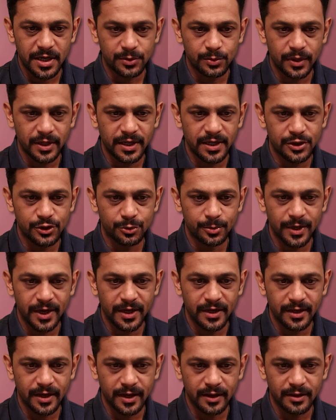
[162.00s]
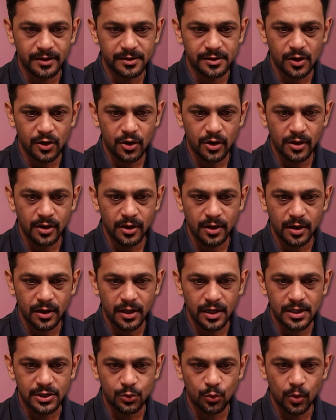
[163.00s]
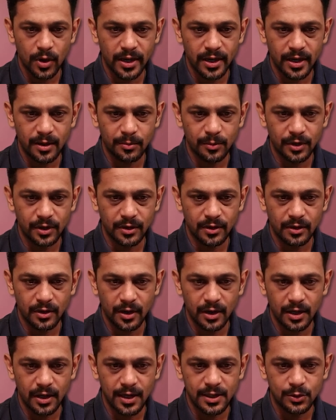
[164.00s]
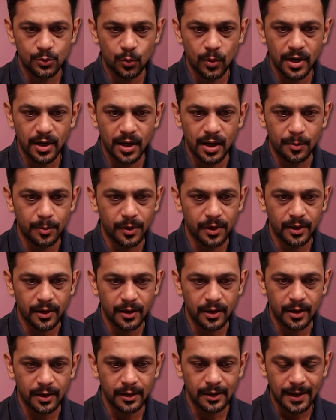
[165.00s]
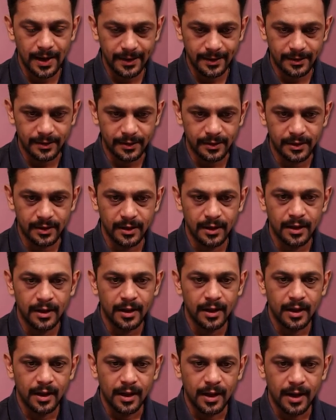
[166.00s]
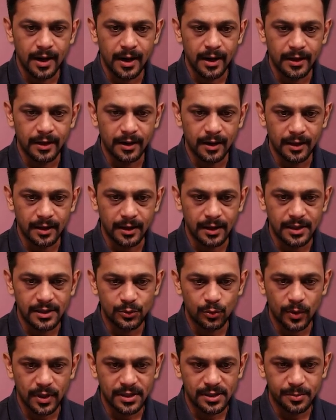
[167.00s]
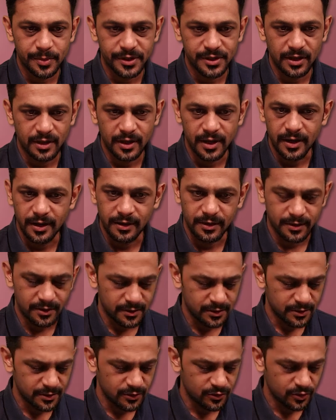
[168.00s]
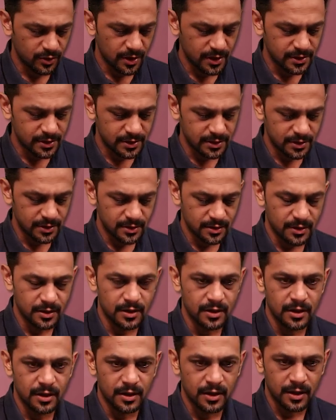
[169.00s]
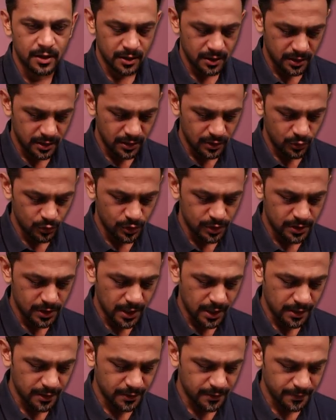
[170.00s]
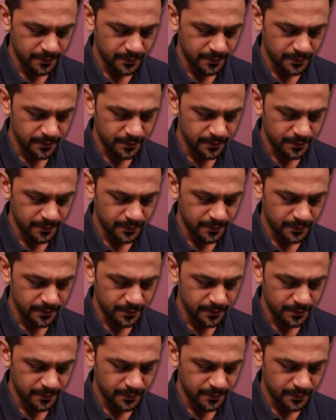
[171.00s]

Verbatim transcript: password needs to be 8 characters long, at least one number, at least one upper letter and at least one special character. So let's use that.